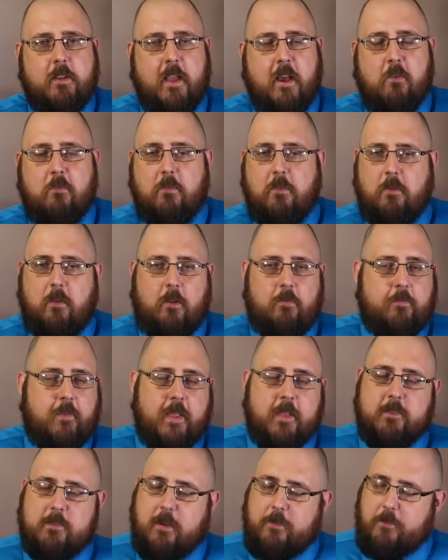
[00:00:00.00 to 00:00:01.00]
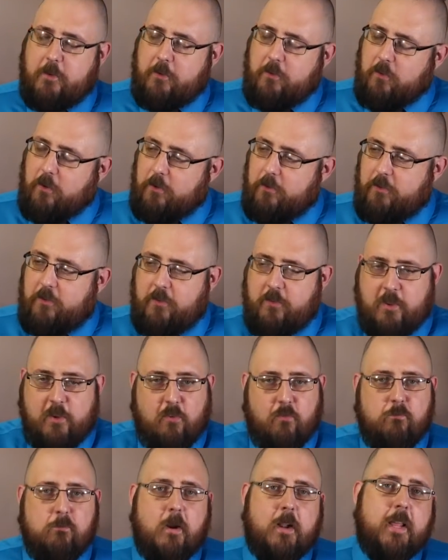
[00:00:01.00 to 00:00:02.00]
now, fake leftists are
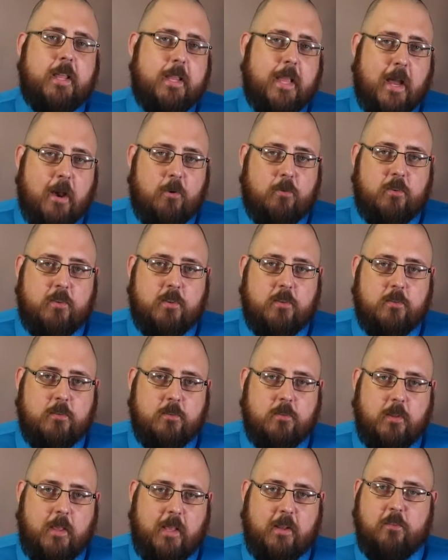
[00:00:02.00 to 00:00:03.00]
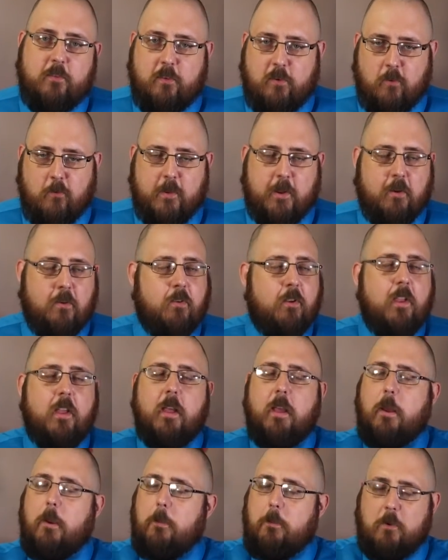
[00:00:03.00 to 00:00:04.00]
still running out and cheering her
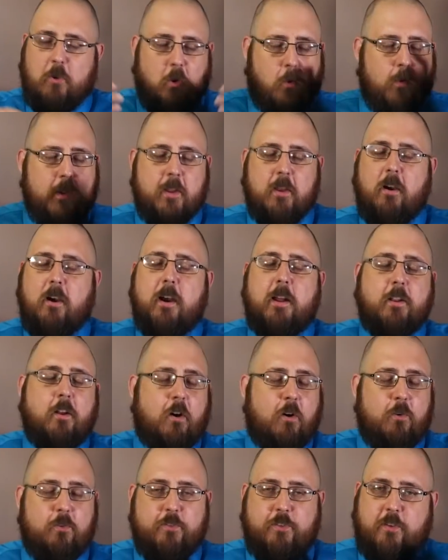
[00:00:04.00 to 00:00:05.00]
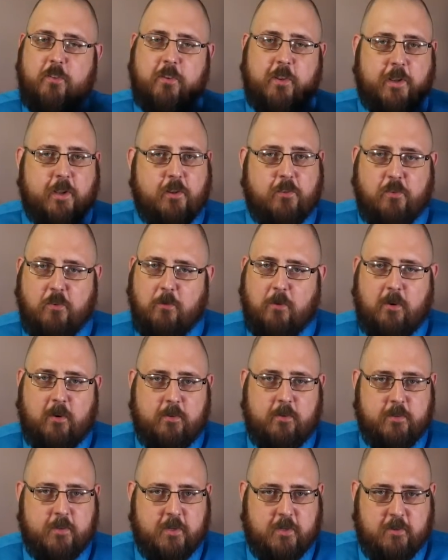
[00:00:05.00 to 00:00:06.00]
going on, oh, she's going to do
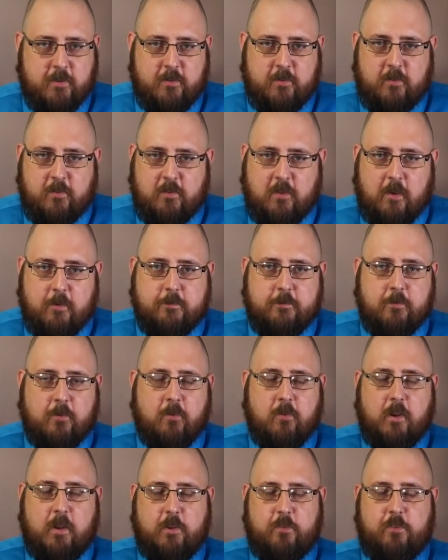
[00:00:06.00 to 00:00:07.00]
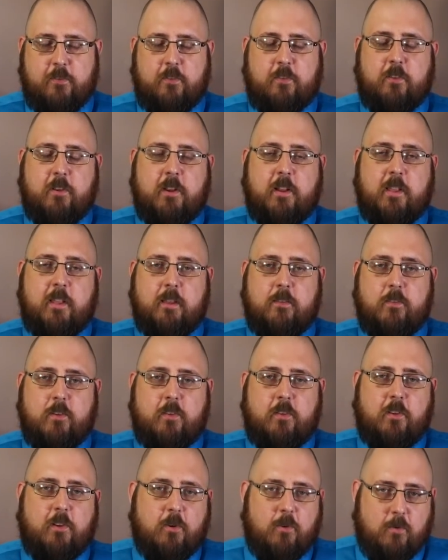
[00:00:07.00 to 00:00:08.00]
all the good stuff for us. She's going to give
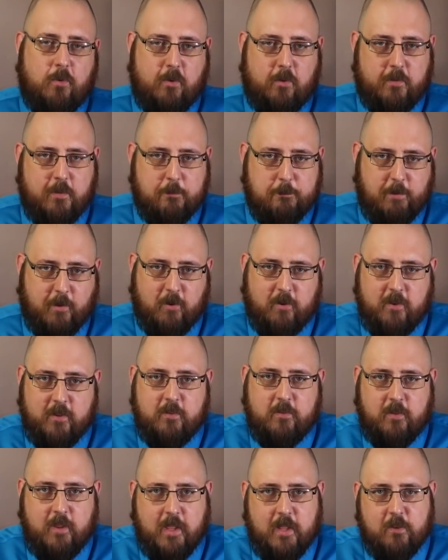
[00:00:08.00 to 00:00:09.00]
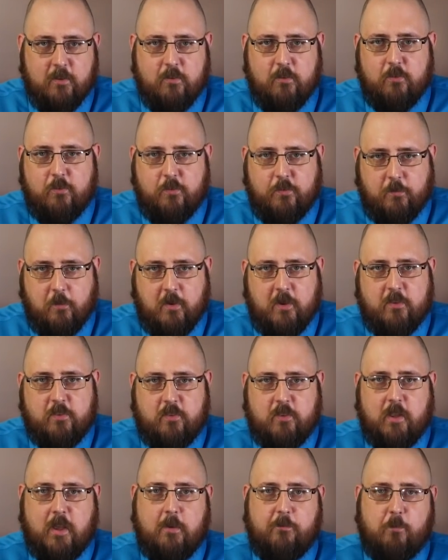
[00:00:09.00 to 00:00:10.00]
us, you know, all the Bernie Sanders free
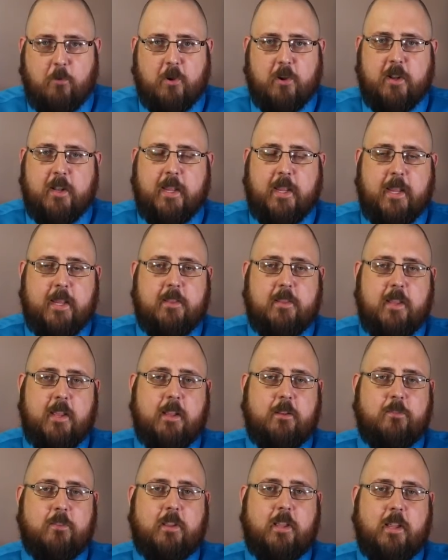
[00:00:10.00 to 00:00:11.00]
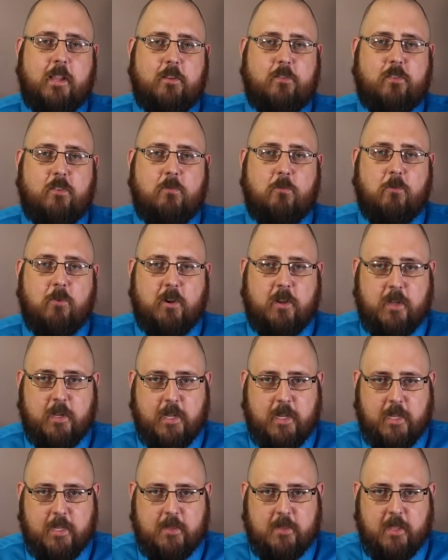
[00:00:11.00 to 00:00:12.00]
stuff. We're going to get the education. We're
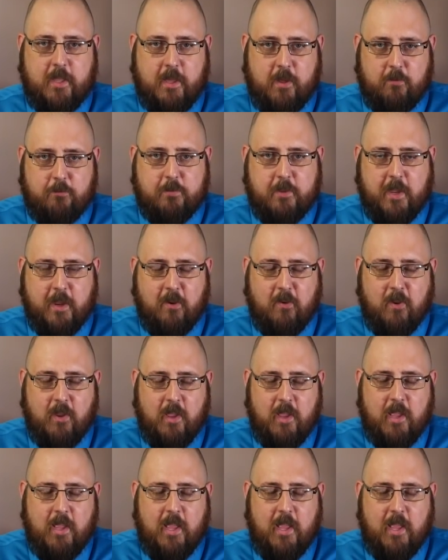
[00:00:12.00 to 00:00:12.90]
going to get the health care.